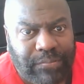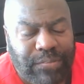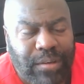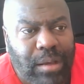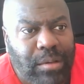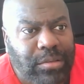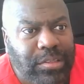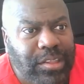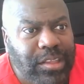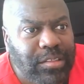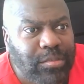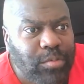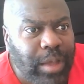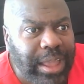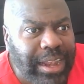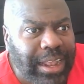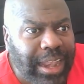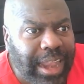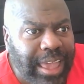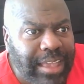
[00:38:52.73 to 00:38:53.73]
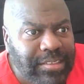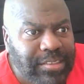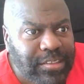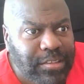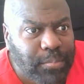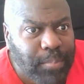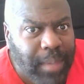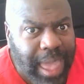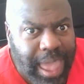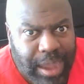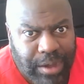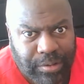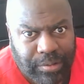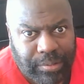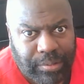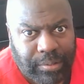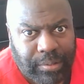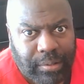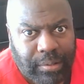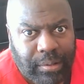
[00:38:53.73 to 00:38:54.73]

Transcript: Folks, these weight classes matter,